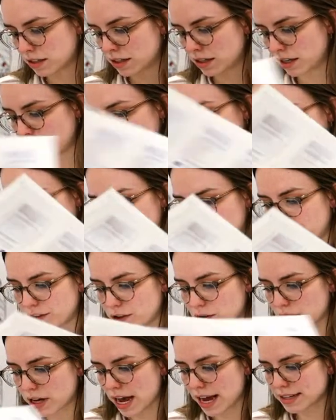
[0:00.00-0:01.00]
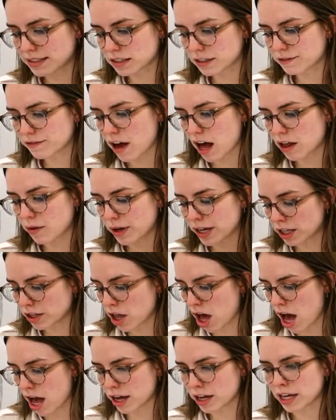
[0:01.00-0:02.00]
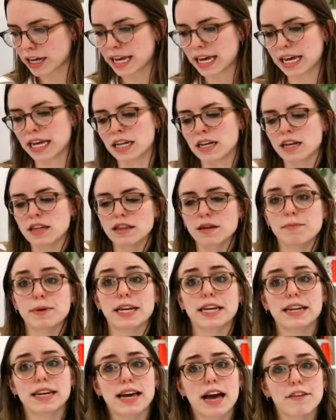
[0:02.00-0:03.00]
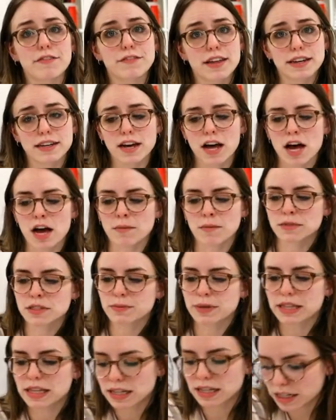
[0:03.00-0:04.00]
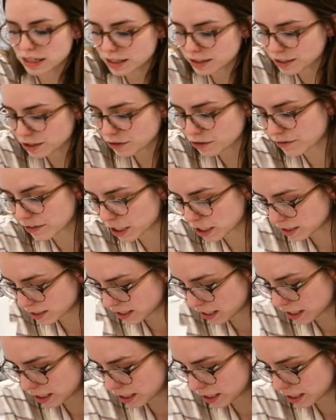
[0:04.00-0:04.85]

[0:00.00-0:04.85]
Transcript: Now, if you guys are following along in the PDF that comes with Anita's University